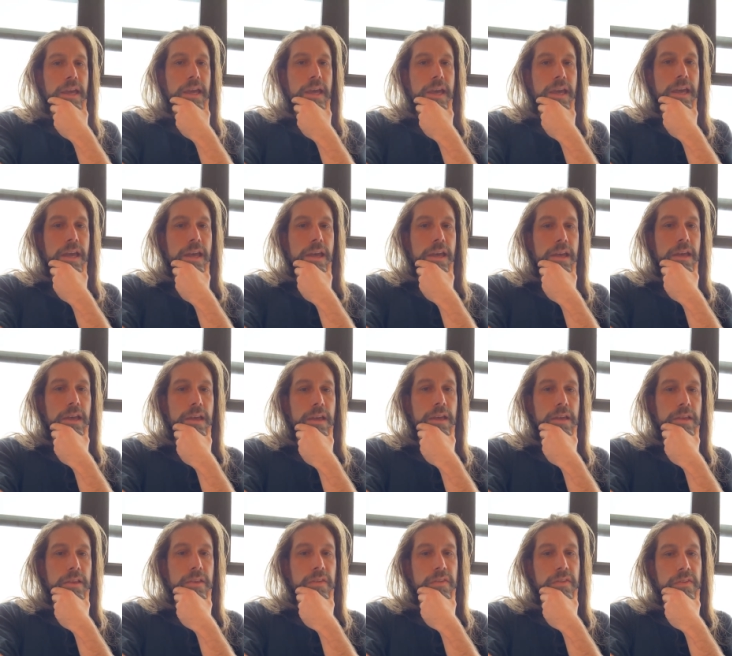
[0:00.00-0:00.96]

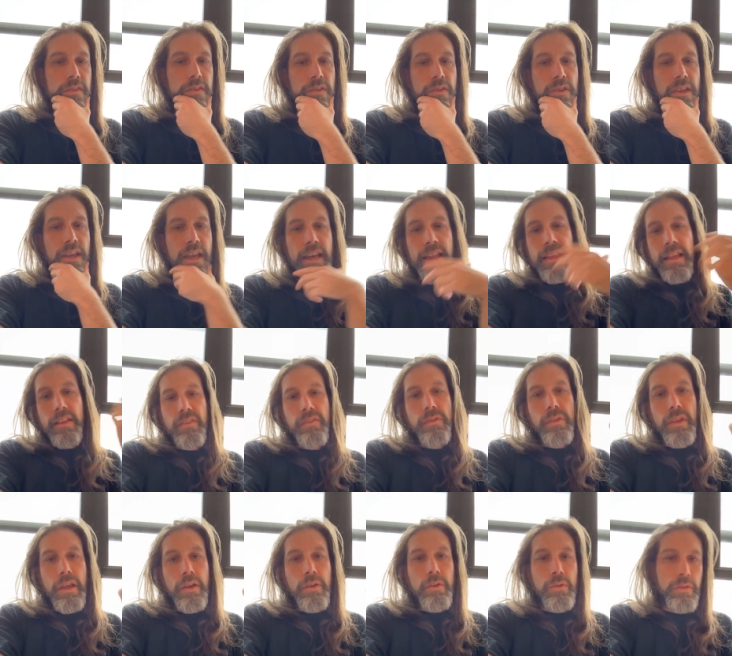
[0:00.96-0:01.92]
and so yeah,
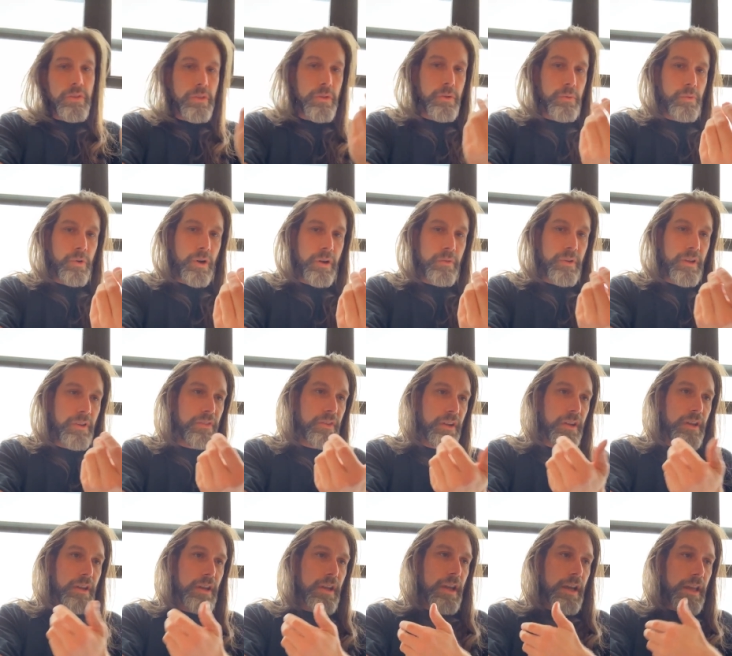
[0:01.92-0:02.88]
that's like the one
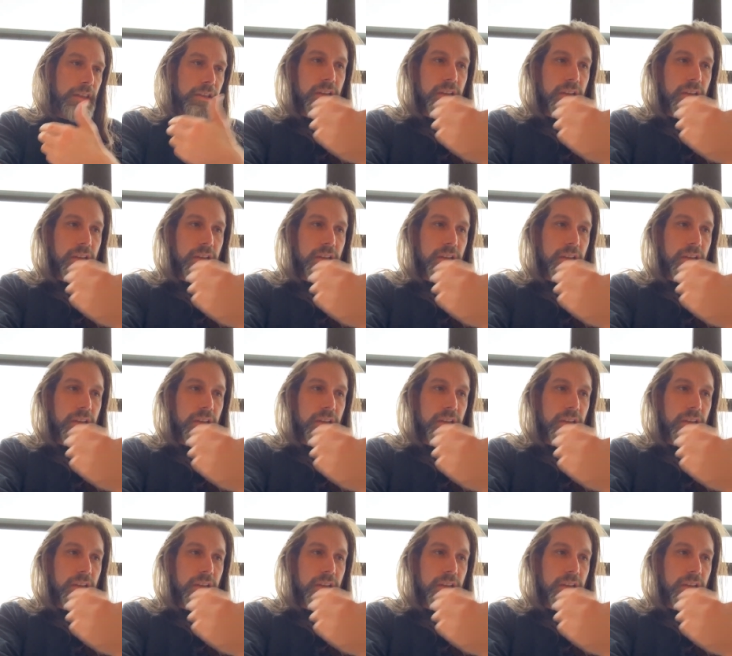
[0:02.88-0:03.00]
reason.